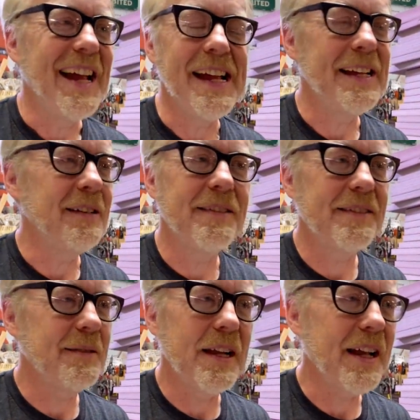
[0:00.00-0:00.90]
and
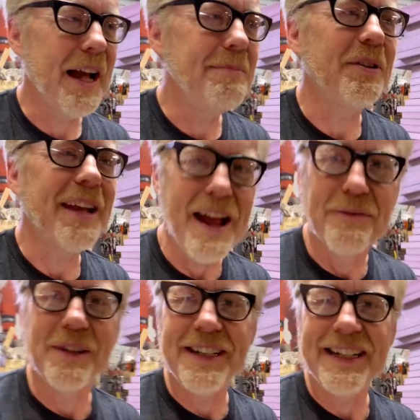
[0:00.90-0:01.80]
i built
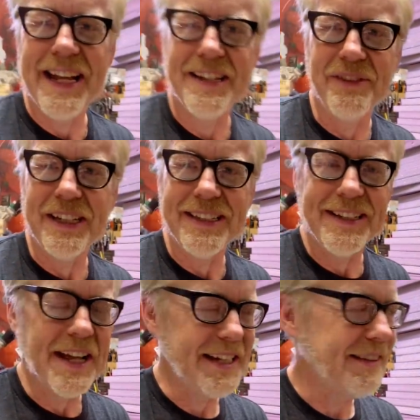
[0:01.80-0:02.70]
everything out of it in the
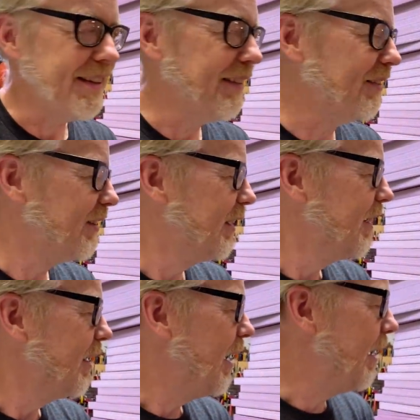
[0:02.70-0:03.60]
90s
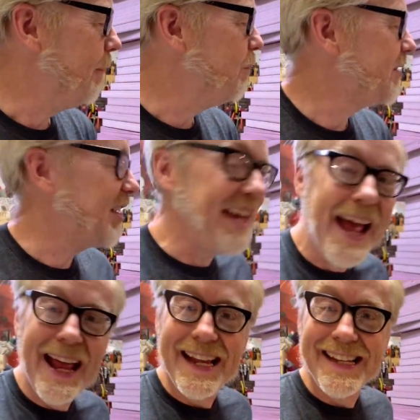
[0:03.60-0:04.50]
um,
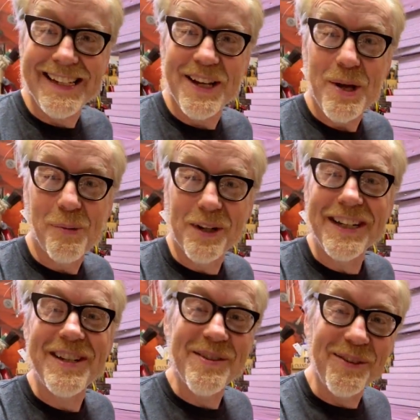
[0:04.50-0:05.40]
today we're going
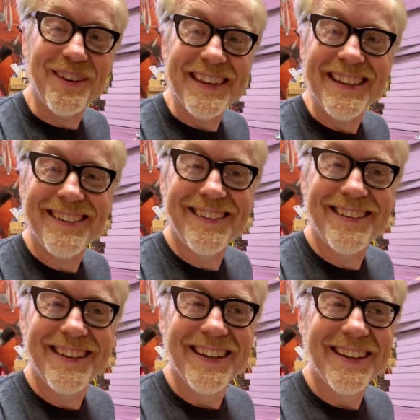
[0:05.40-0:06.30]
to use
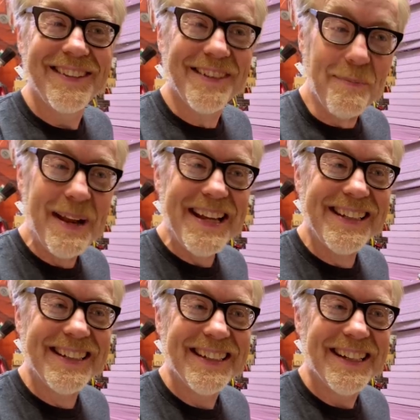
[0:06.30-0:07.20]
this to
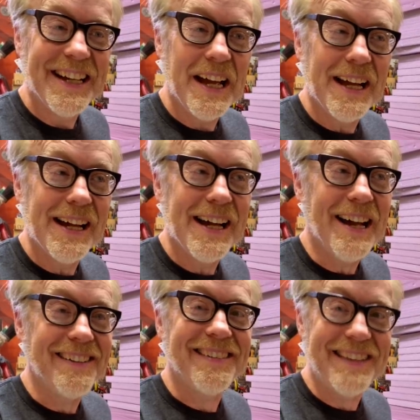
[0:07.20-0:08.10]
make
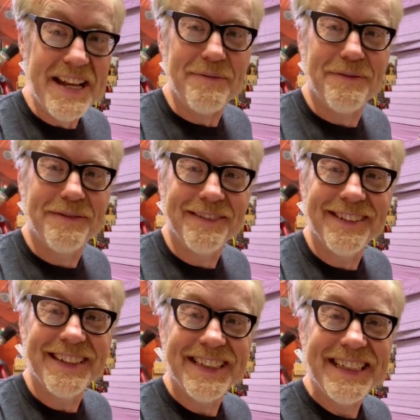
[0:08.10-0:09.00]
a safe
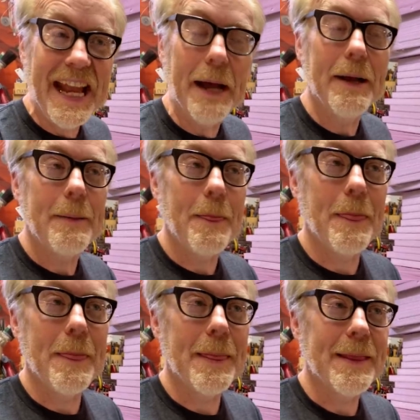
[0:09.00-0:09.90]
yeah
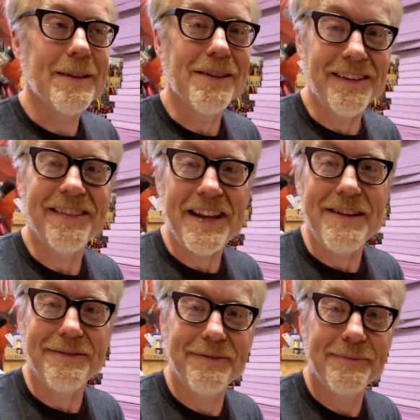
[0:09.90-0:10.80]
a
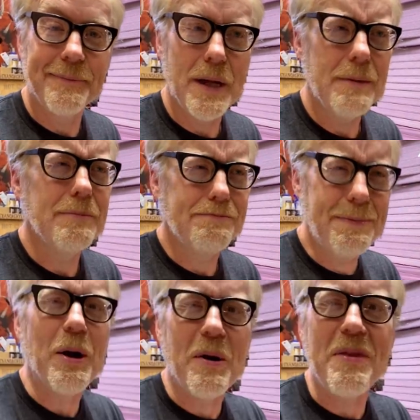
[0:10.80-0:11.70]
safe
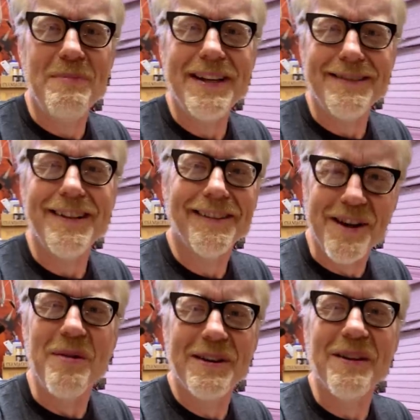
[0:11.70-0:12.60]
bear with me it's
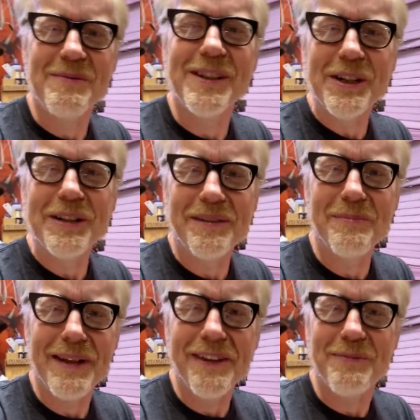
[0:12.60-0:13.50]
going to become clear as,
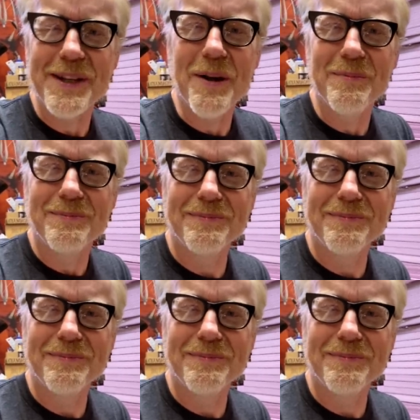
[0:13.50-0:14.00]
as we go